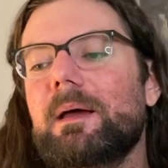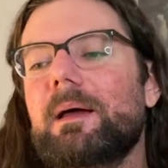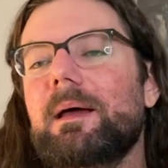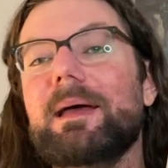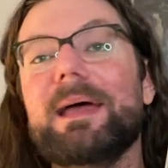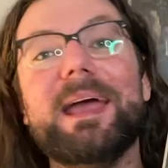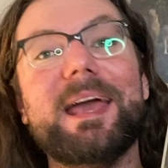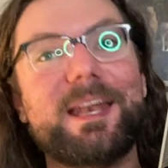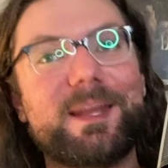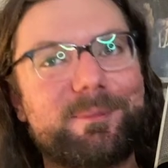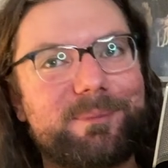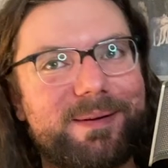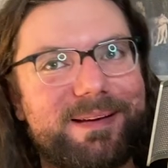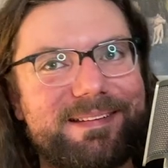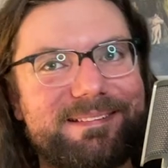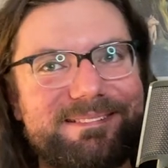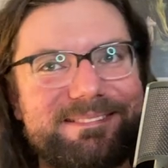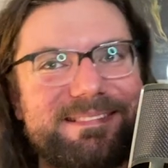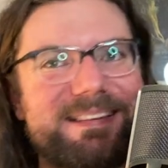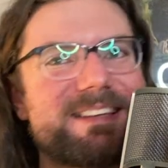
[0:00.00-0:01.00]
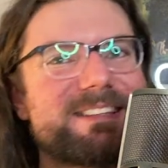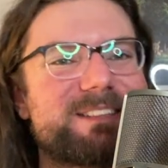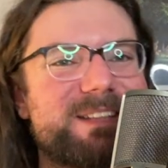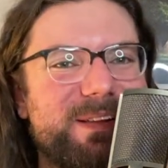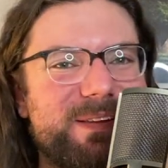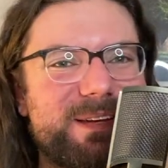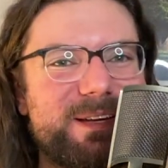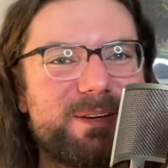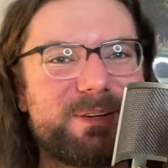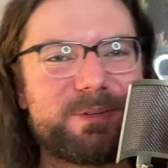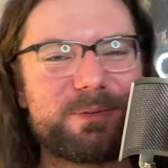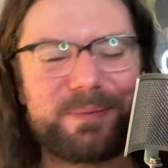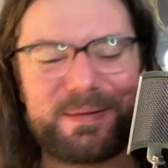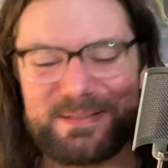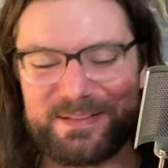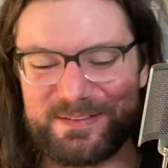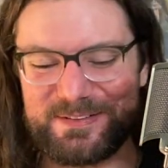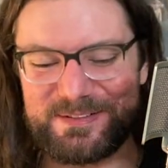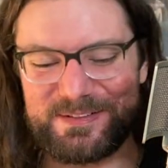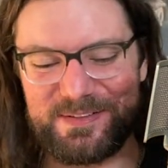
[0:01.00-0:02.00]
Anyway, Sallie Nichols
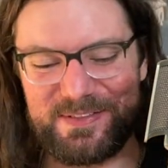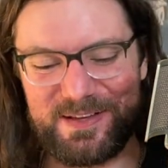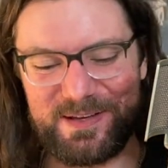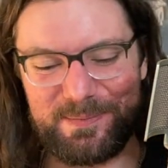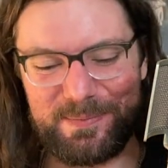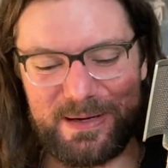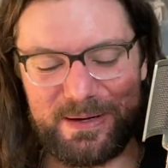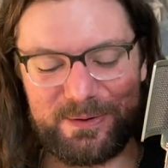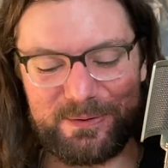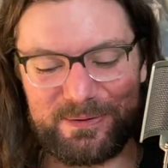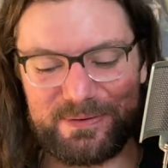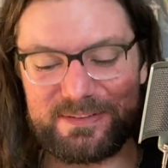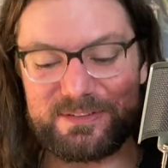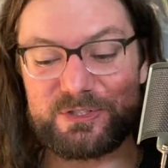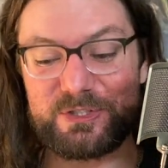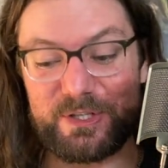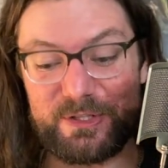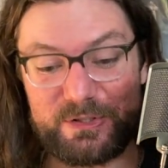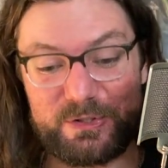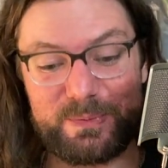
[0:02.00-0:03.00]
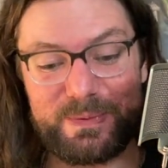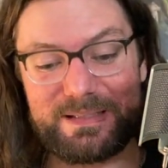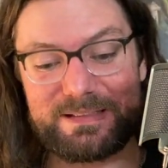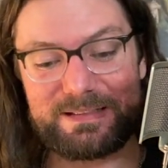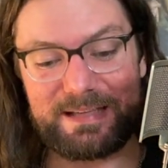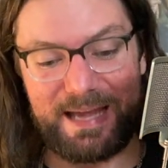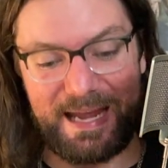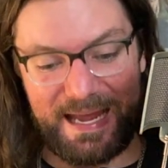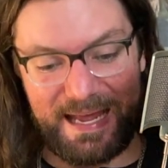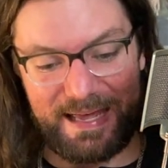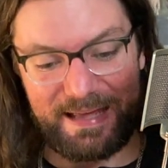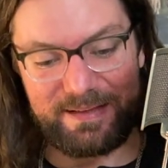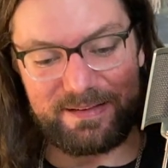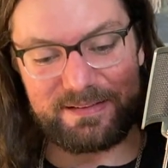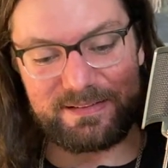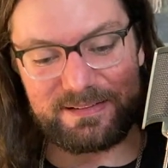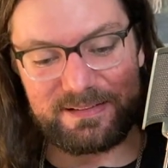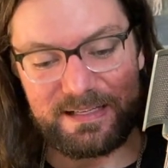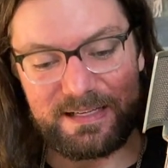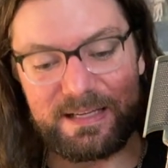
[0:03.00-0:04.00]
wants us to think about Judgment
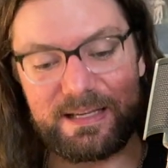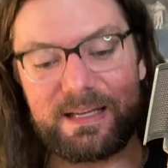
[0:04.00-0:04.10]
as